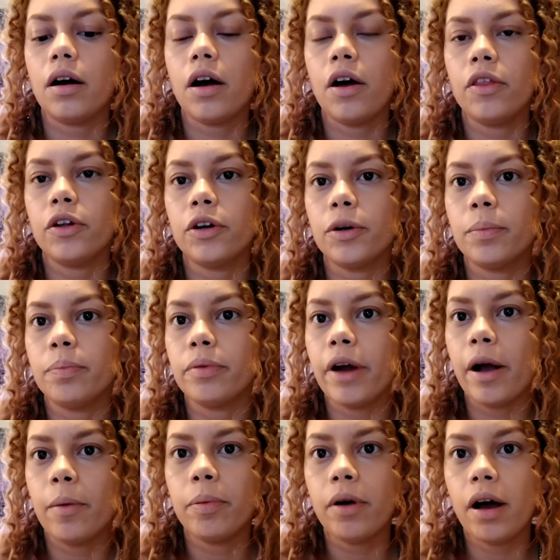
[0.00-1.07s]
other
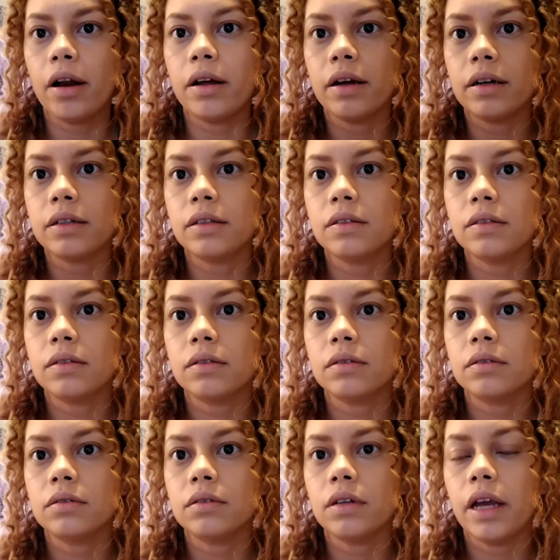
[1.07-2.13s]
brow products
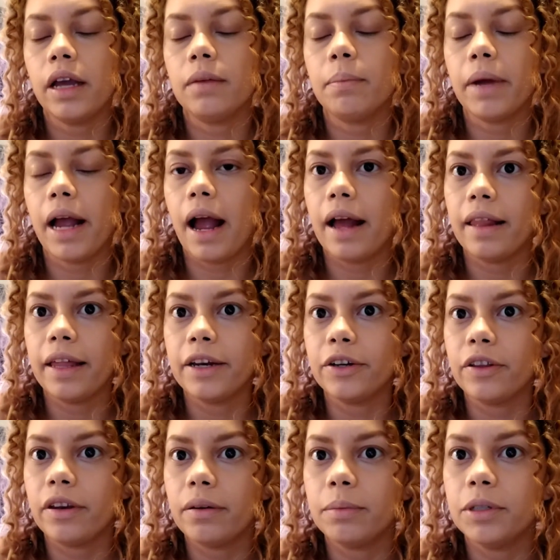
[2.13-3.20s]
and my eyeliner
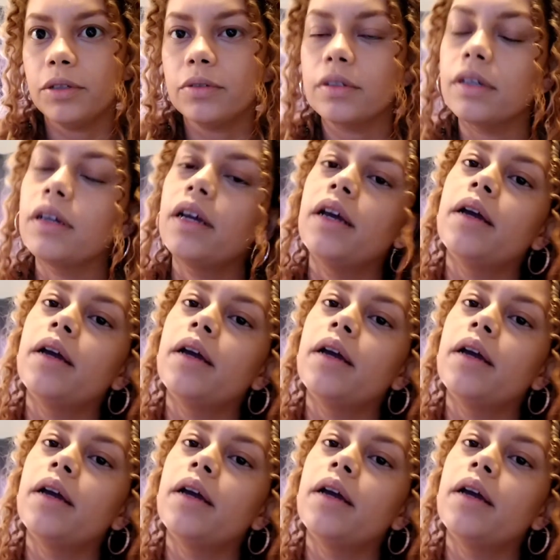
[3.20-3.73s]
that I've been using